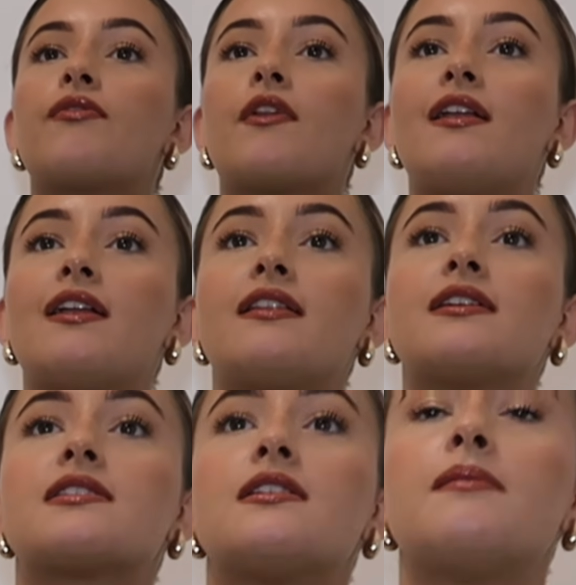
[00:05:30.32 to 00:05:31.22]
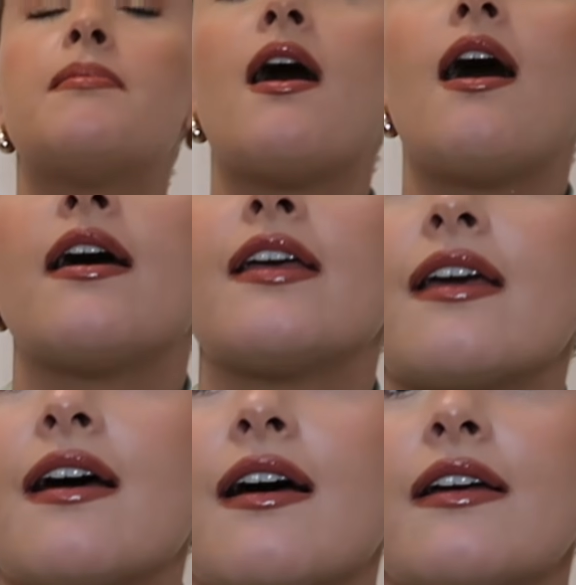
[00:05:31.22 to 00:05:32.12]
I like this little part
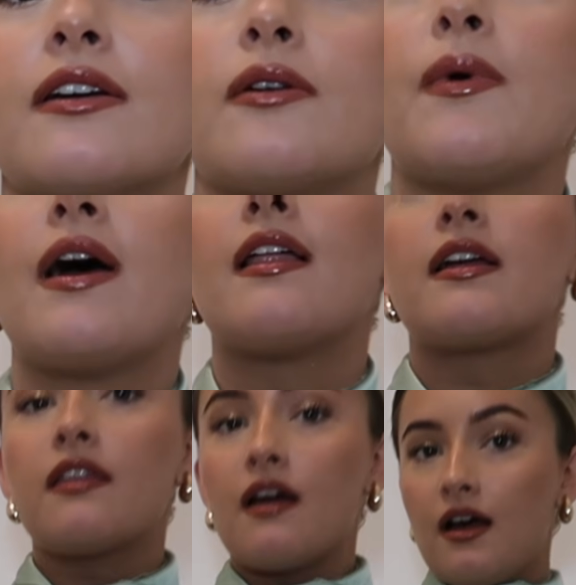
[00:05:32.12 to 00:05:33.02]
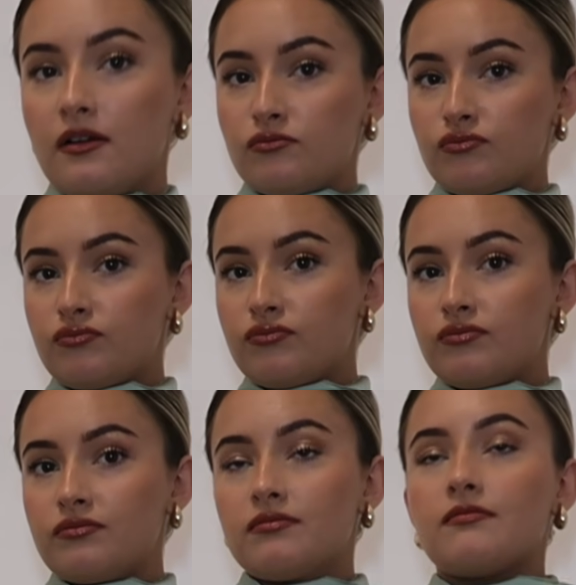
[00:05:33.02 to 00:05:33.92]
here, you could wear it like that.
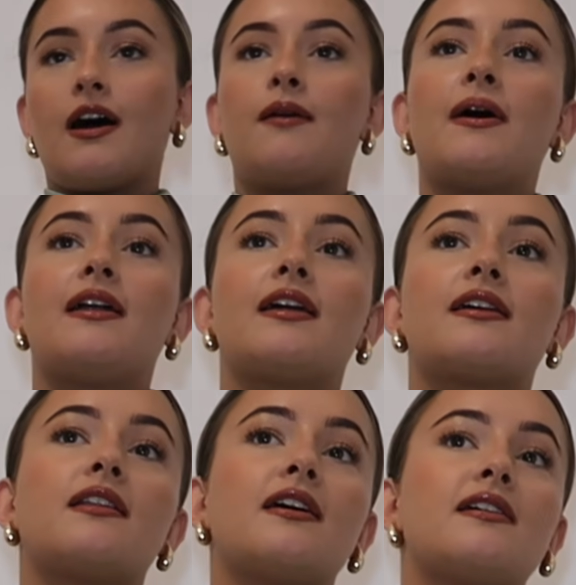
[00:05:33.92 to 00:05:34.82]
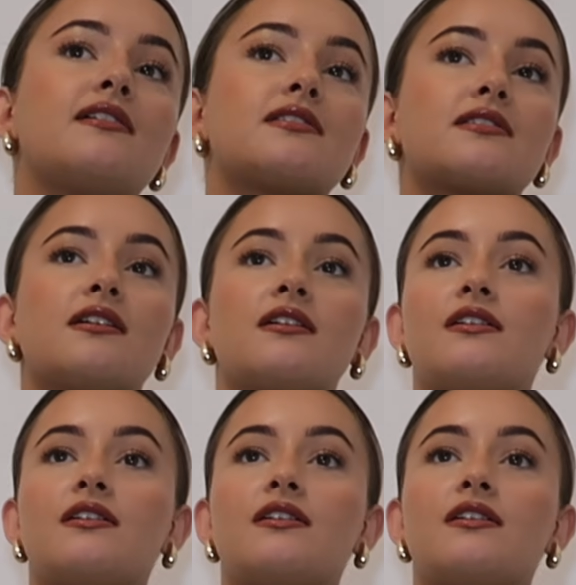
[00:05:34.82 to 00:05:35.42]
I wear it like this.